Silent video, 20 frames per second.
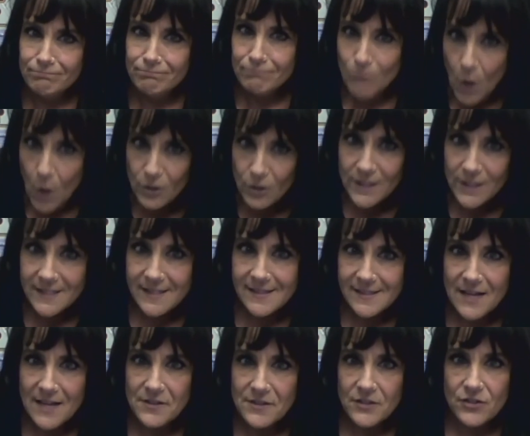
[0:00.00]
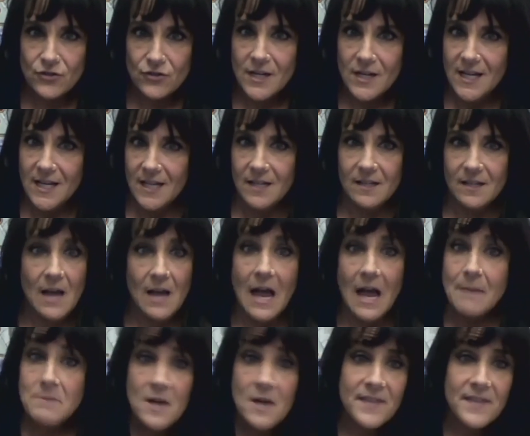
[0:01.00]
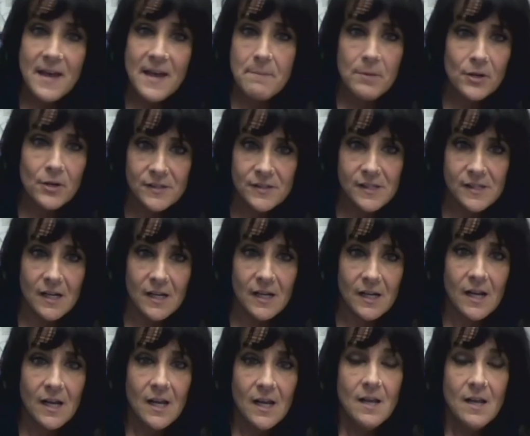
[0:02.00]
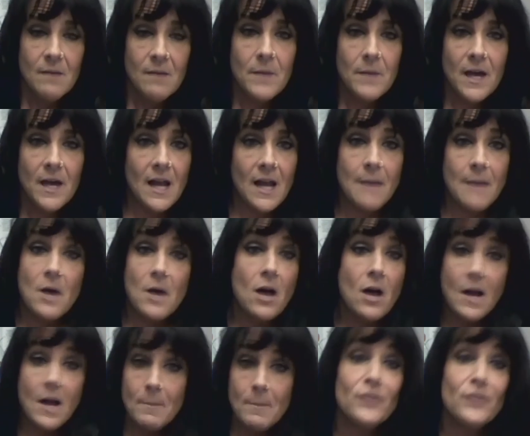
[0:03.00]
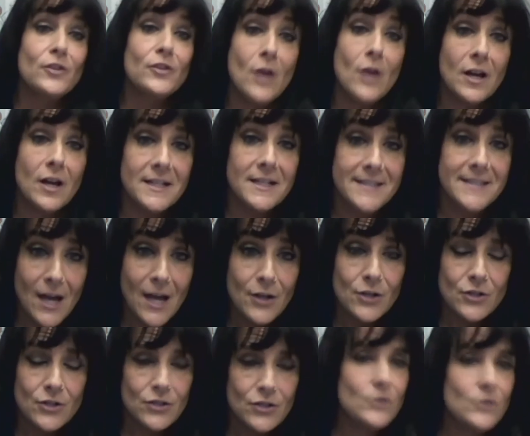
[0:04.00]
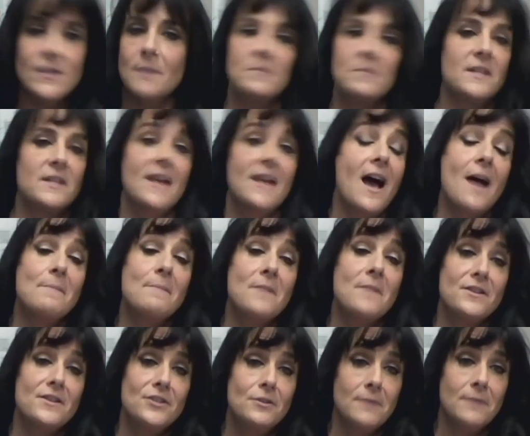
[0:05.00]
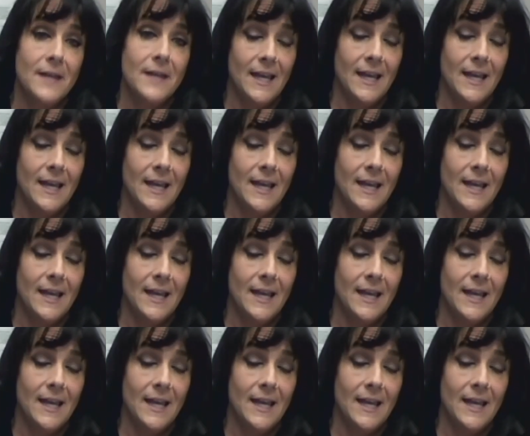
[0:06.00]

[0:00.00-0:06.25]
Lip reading: Walgreens is down the street. I'm not that person. Mm-hmm. But I'm also not going to tell you to do something that I'm not doing.